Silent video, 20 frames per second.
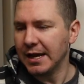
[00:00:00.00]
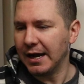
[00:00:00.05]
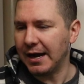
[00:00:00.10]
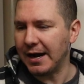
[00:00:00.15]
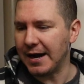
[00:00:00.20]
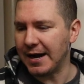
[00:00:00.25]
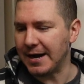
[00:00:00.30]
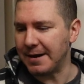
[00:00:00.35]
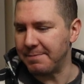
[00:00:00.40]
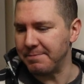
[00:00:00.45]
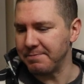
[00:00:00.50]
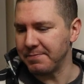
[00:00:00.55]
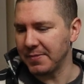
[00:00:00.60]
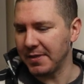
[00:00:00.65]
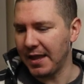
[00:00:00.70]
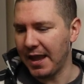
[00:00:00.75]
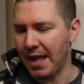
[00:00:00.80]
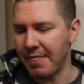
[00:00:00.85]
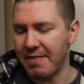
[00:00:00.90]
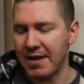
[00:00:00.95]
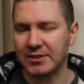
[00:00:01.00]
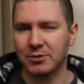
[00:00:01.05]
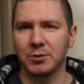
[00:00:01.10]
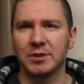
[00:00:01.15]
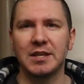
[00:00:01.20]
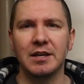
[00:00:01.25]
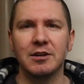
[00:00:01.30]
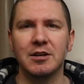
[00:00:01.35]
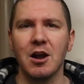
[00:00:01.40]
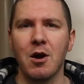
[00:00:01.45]
Um, and that's
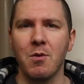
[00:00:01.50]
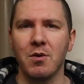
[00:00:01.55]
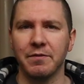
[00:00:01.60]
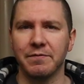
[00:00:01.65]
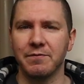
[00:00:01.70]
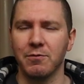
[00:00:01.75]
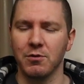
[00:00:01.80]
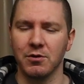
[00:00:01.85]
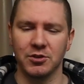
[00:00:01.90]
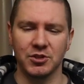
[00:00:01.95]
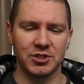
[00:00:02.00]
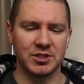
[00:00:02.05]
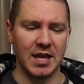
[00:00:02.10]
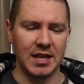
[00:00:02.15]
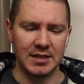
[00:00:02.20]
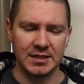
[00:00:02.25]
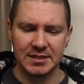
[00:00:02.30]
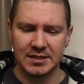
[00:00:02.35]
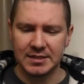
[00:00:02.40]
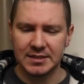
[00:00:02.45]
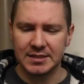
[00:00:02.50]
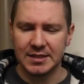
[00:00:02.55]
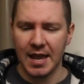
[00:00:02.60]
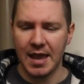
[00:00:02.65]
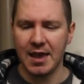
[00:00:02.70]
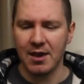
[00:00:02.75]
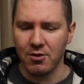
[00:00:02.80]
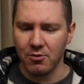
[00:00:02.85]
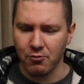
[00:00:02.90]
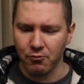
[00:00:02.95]
what they're going for just that
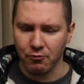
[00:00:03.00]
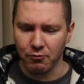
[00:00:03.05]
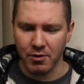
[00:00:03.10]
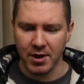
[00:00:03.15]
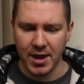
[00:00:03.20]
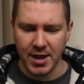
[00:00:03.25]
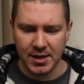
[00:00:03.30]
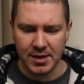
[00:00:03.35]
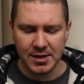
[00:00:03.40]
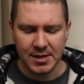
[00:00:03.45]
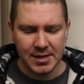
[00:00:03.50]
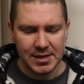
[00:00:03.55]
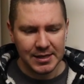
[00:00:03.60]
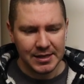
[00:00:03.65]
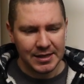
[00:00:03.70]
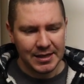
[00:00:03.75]
scale rig